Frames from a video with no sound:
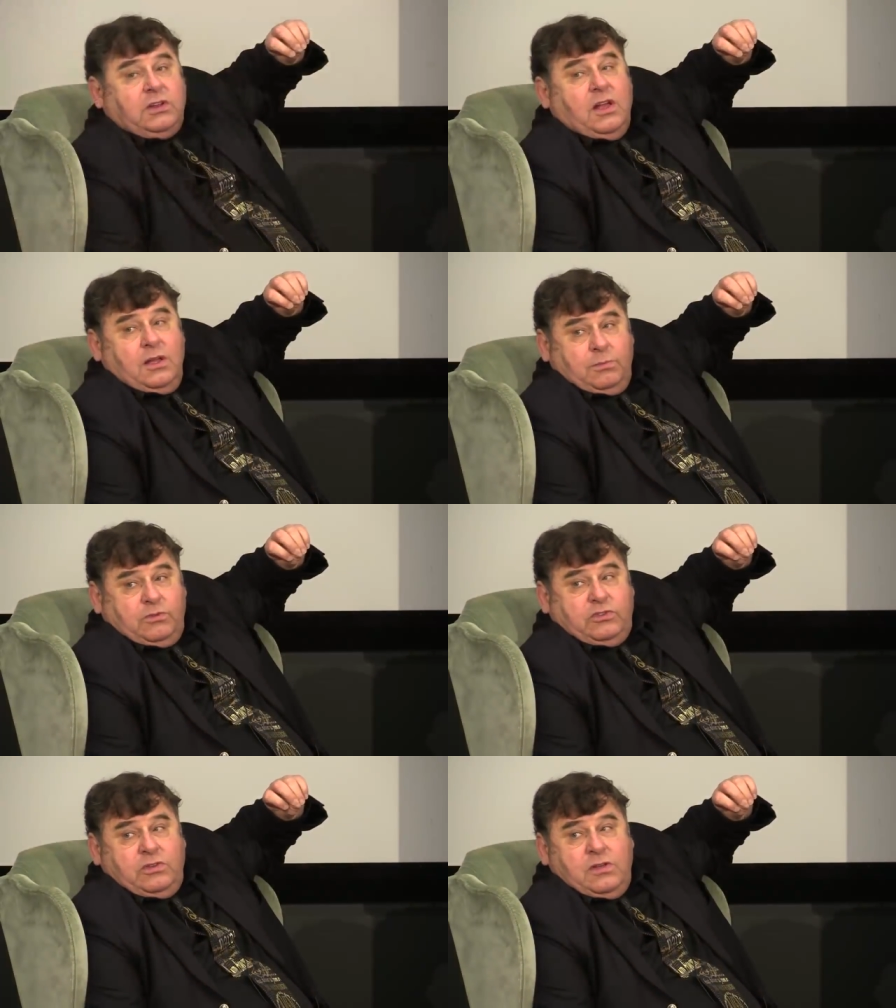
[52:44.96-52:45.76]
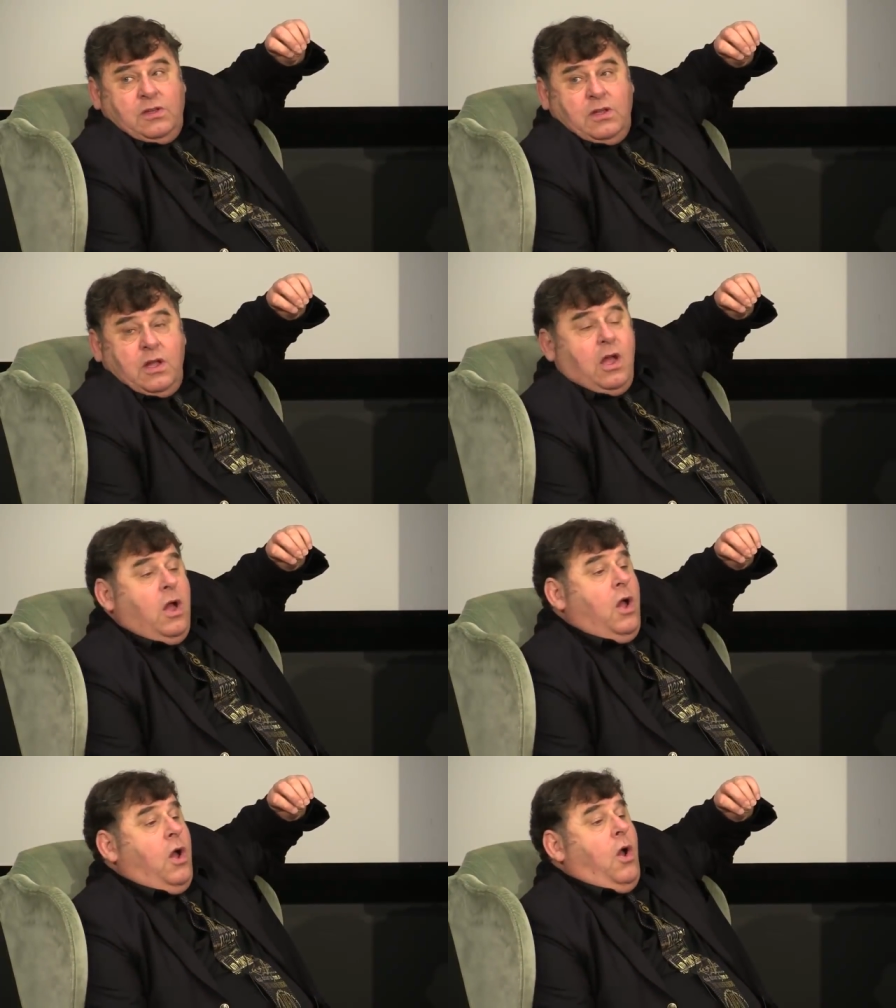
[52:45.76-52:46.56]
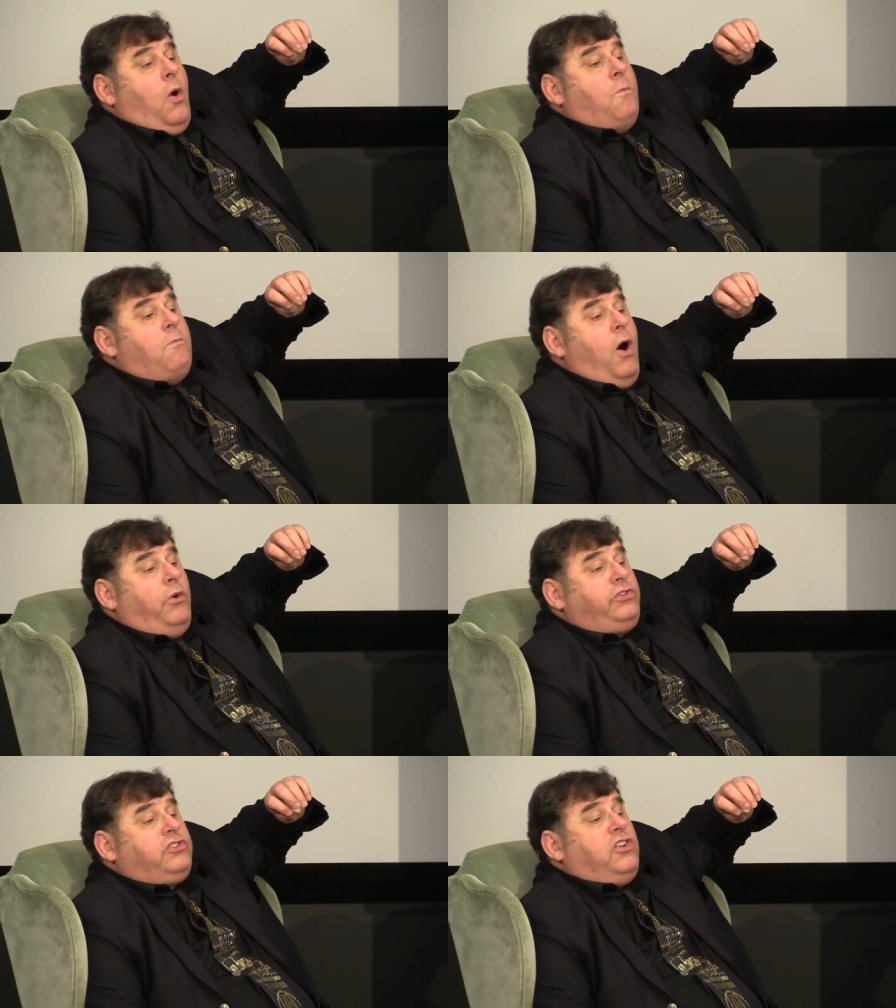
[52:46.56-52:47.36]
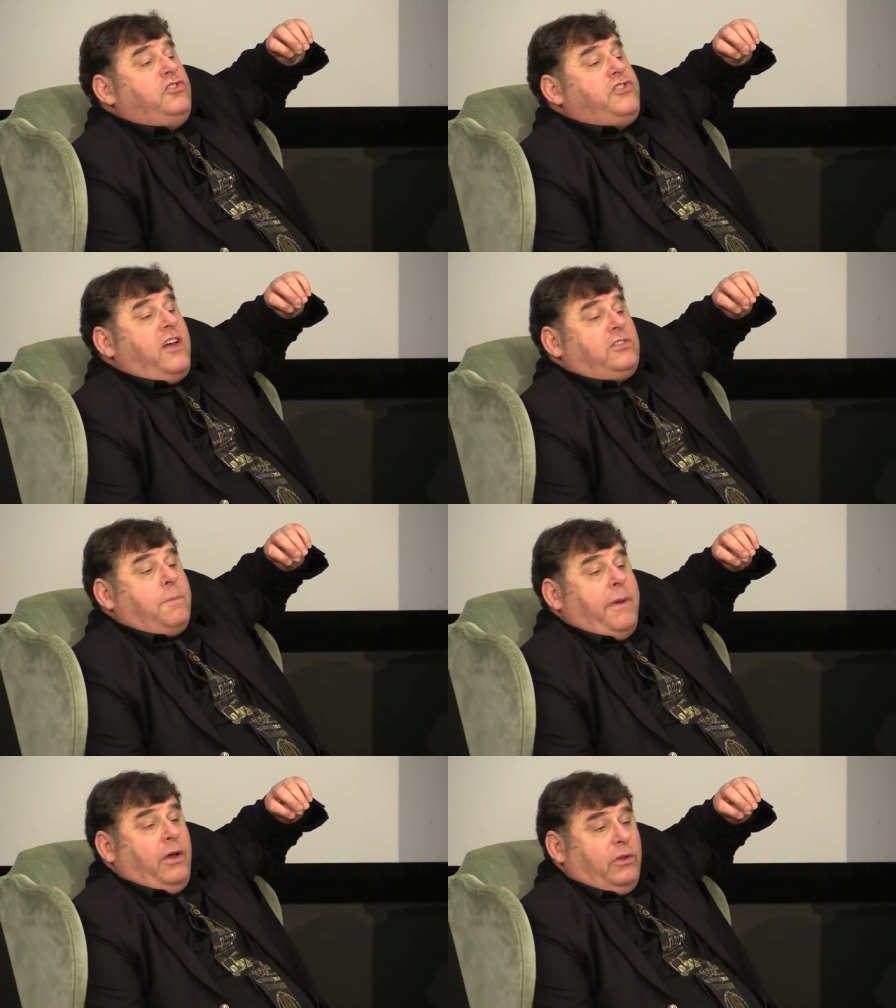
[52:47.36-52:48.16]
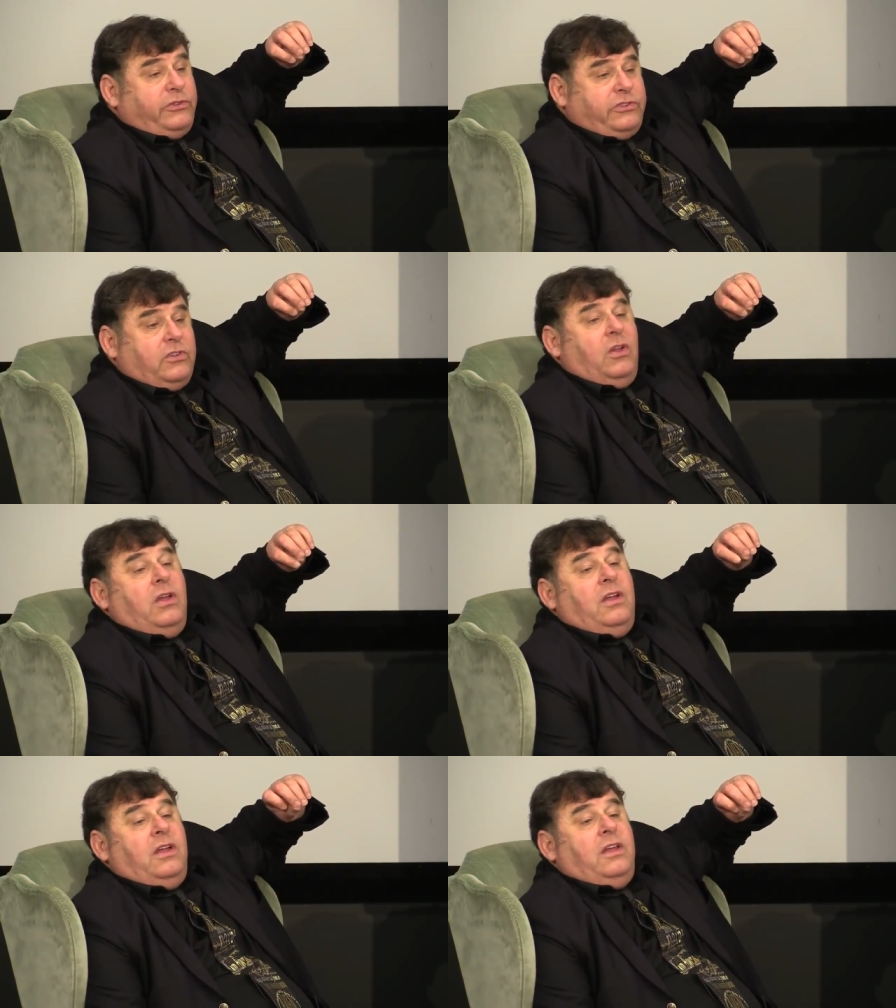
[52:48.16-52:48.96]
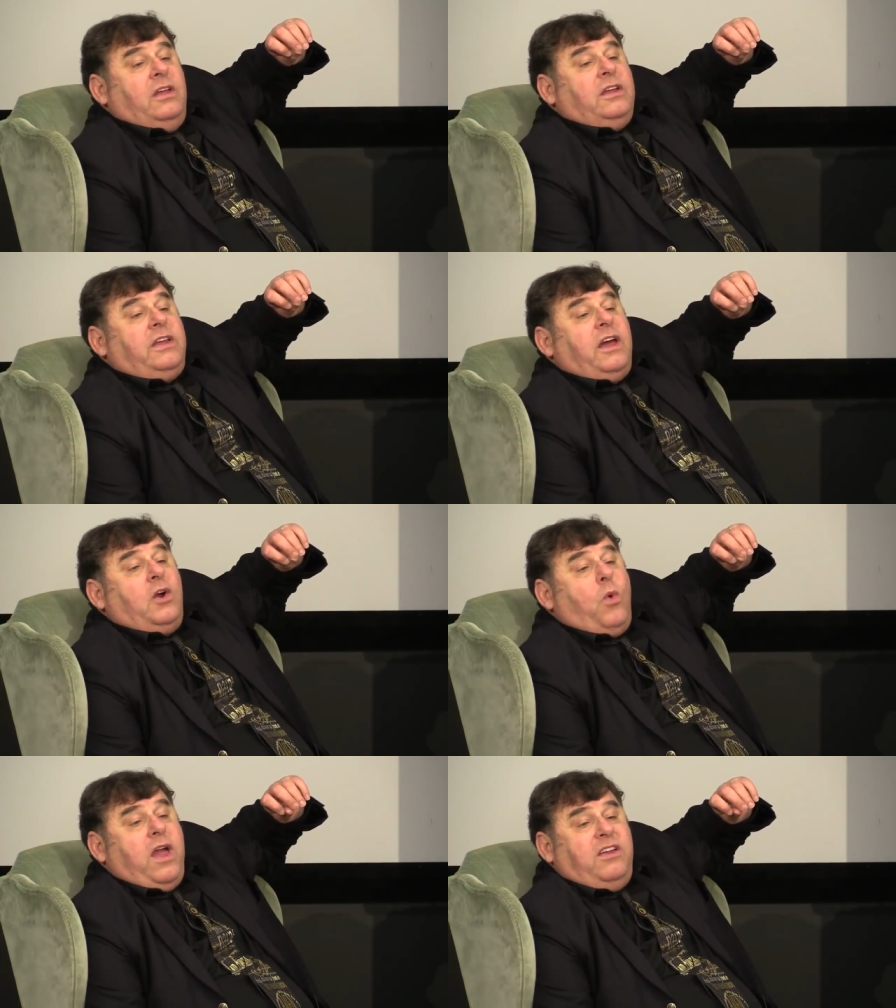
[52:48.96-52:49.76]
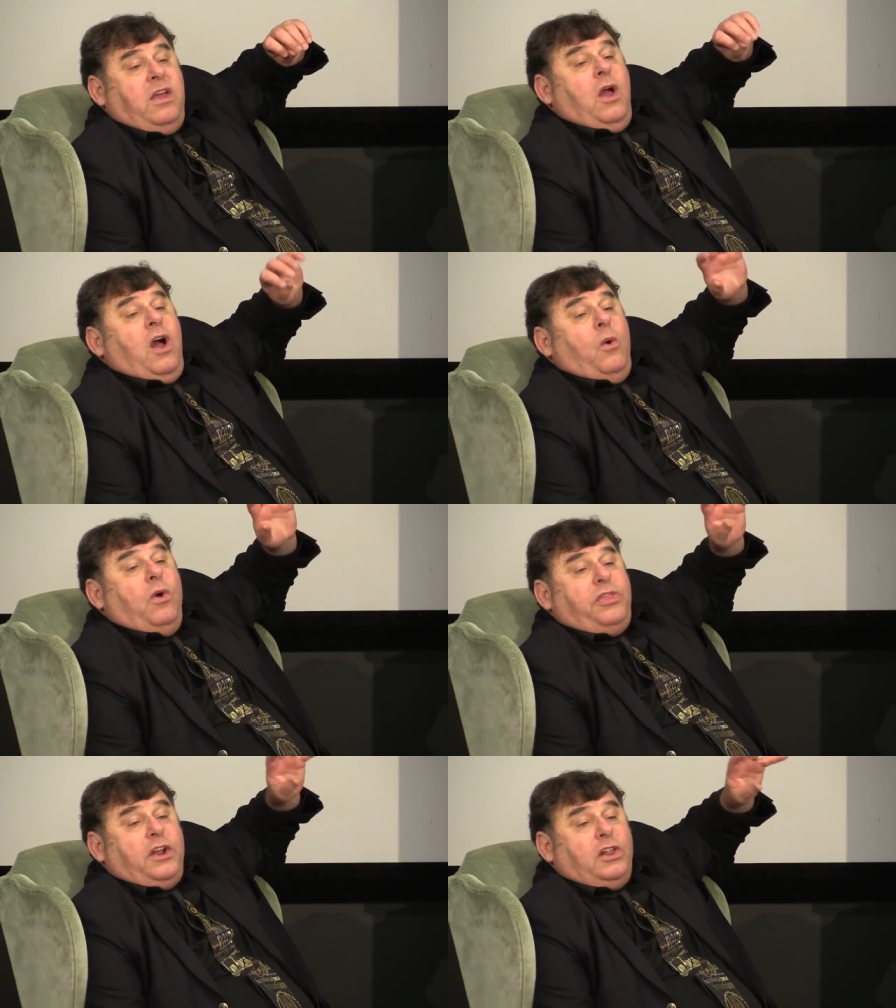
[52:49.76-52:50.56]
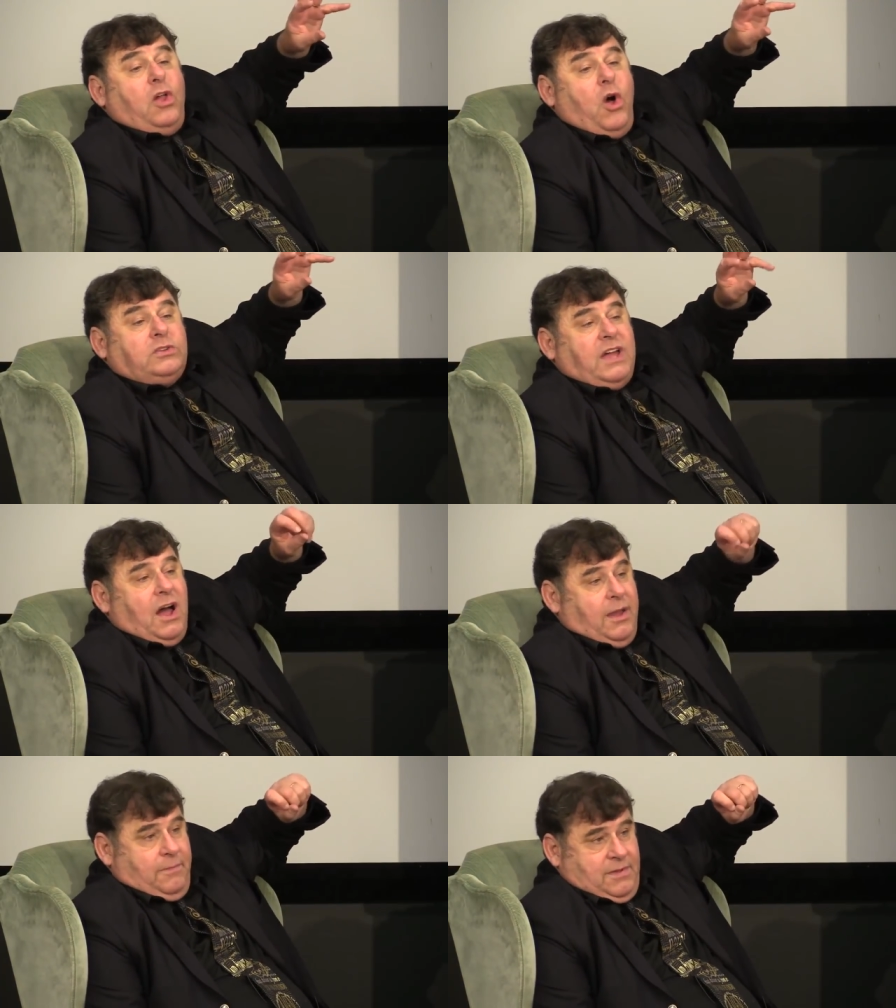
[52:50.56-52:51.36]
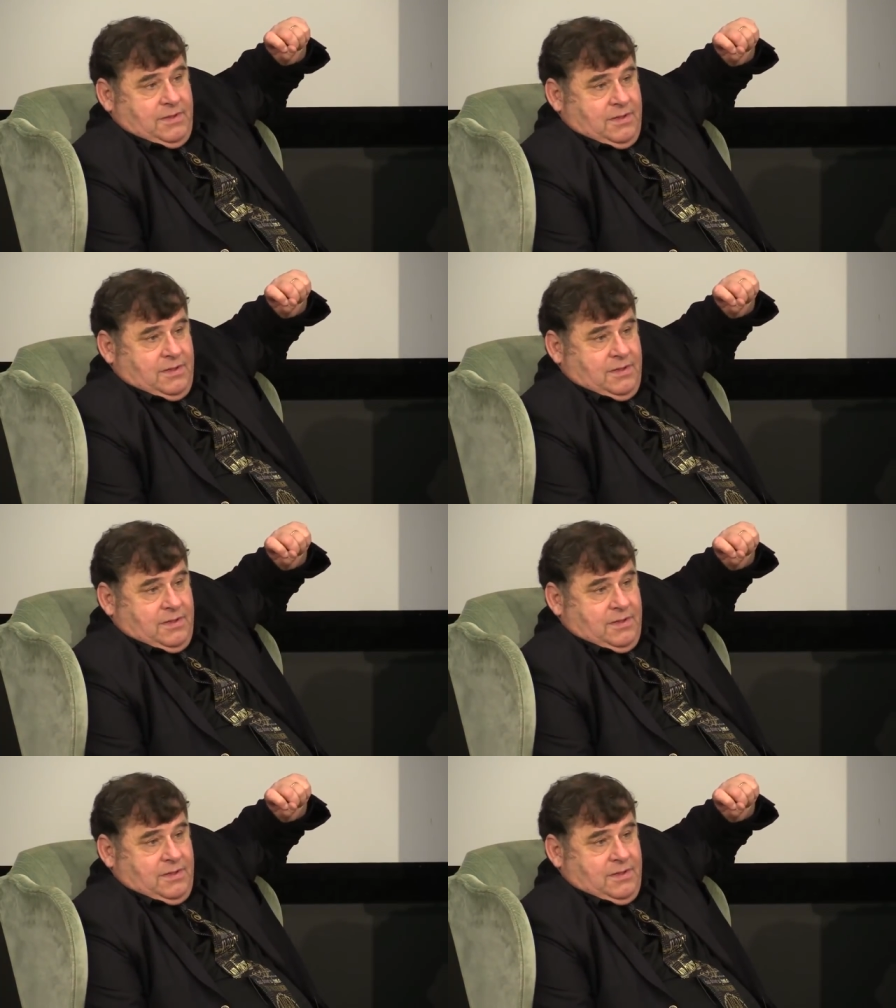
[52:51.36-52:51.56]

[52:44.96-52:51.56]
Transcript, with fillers: it comes. Most Jezebels get away with it a long time